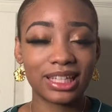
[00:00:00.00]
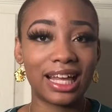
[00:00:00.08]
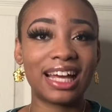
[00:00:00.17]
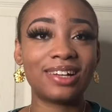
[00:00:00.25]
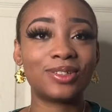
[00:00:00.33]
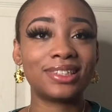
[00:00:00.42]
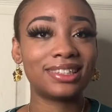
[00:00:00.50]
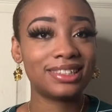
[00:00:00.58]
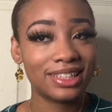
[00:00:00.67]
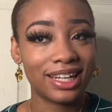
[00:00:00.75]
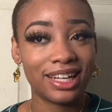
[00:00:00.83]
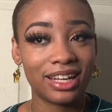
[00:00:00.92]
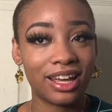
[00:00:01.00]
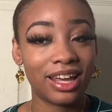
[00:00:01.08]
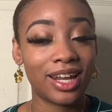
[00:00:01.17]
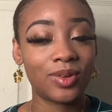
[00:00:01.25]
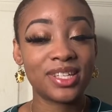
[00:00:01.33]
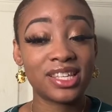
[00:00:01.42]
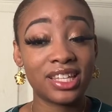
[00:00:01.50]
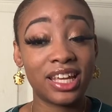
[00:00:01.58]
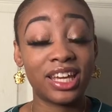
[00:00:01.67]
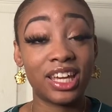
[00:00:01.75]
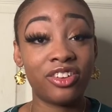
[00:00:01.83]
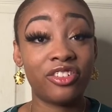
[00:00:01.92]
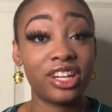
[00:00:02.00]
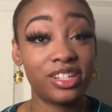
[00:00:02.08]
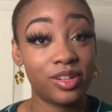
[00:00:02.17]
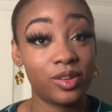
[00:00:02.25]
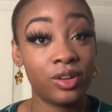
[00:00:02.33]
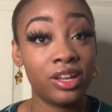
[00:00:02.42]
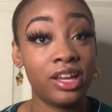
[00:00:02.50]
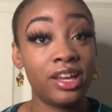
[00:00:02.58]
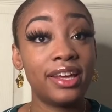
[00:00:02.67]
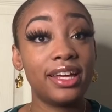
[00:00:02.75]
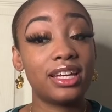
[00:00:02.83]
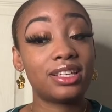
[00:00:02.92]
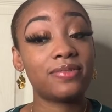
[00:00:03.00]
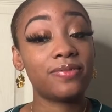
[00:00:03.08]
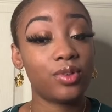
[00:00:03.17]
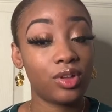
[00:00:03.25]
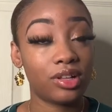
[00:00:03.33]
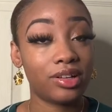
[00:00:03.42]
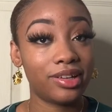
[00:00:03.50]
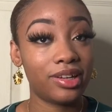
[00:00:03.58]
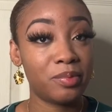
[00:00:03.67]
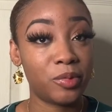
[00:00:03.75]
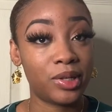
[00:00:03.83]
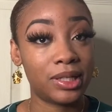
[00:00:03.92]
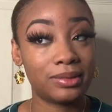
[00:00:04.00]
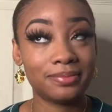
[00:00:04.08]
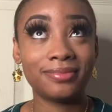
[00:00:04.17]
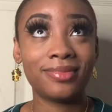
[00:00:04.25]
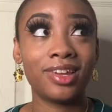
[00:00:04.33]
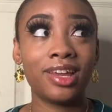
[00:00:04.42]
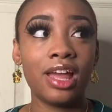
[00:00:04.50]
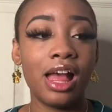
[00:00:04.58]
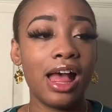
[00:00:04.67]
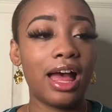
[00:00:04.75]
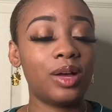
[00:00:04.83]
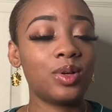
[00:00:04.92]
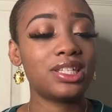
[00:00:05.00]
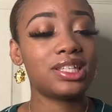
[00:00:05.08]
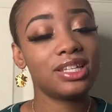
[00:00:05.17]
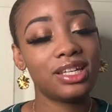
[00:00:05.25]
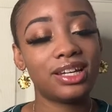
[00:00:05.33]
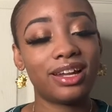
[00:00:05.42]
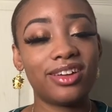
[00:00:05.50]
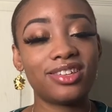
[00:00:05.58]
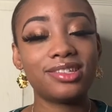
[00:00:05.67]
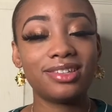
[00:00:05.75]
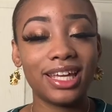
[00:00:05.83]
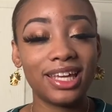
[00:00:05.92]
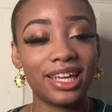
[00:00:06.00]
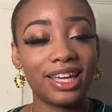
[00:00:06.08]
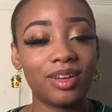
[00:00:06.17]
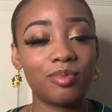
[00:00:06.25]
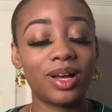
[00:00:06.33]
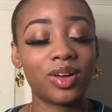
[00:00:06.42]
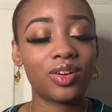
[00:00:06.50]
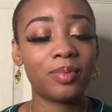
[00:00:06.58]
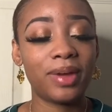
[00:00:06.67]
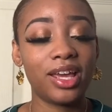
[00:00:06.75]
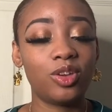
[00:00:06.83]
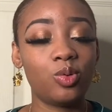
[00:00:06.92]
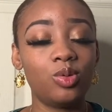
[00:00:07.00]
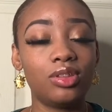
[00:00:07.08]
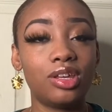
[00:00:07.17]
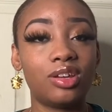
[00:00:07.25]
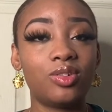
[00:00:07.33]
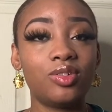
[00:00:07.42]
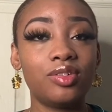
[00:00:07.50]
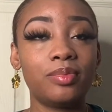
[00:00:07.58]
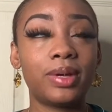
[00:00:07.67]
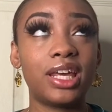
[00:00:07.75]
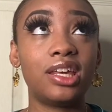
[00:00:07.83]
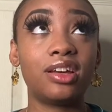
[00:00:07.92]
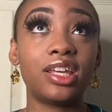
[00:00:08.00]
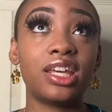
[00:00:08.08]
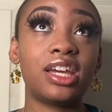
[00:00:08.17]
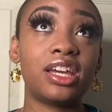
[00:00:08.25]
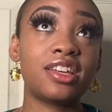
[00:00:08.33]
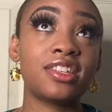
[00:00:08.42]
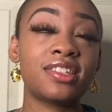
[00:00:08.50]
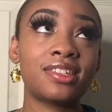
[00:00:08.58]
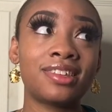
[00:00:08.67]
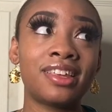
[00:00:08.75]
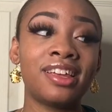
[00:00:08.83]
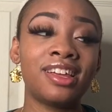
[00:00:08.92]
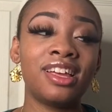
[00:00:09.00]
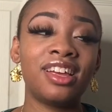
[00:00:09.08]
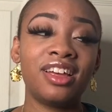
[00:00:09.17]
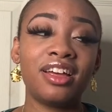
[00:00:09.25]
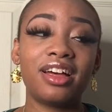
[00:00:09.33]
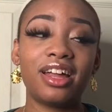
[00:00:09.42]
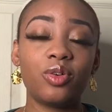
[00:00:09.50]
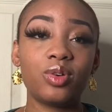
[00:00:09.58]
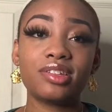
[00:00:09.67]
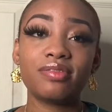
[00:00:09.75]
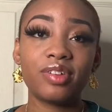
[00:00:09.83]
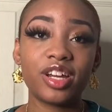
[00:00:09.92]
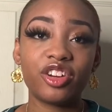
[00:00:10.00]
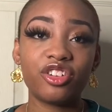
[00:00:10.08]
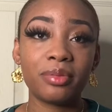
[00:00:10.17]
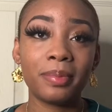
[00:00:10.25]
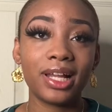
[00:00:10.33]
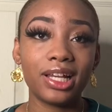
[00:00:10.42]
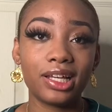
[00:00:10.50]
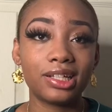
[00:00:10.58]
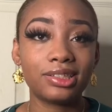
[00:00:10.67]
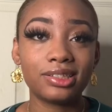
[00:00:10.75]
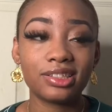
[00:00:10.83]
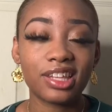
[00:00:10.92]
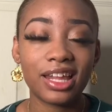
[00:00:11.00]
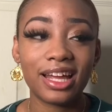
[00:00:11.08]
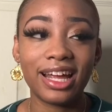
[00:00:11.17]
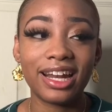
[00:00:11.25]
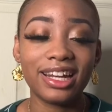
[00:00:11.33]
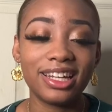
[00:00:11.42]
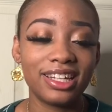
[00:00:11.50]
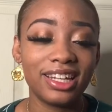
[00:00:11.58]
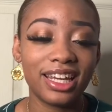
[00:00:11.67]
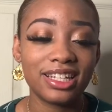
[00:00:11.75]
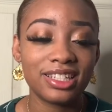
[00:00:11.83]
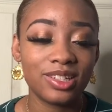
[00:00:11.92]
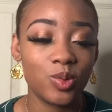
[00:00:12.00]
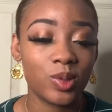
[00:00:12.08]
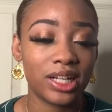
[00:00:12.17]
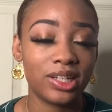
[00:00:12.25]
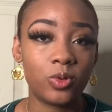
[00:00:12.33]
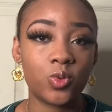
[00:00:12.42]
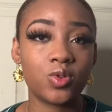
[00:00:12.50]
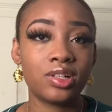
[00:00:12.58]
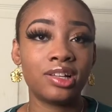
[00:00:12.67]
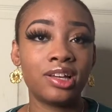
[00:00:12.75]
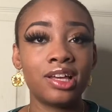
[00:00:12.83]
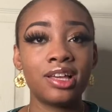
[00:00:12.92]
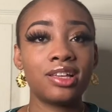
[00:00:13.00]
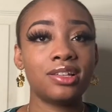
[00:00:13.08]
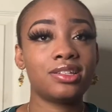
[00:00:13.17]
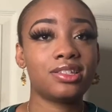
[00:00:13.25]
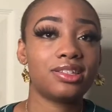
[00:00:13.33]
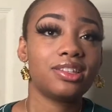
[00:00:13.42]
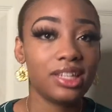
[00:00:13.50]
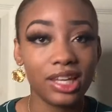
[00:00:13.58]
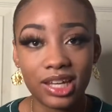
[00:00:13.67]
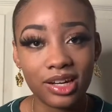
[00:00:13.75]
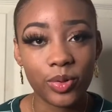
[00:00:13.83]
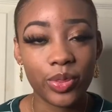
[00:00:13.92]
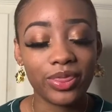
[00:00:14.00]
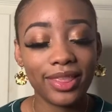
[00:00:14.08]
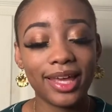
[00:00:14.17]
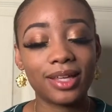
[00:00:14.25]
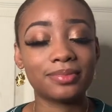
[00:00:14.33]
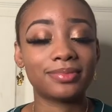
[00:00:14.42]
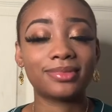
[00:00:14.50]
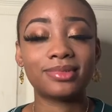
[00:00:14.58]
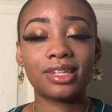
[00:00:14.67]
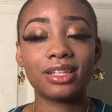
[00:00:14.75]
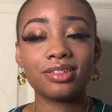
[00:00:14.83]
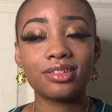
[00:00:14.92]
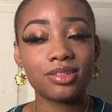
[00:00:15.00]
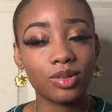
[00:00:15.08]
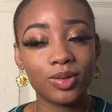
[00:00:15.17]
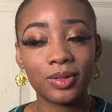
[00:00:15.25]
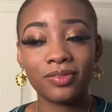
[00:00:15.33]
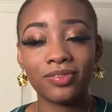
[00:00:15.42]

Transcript: i was sitting and i was thinking right now it's four o'clock in the morning i was sitting and i was thinking back on my youth you know my young years and i wasn't very rebellious and i didn't get to do like the whole sneaking out thing so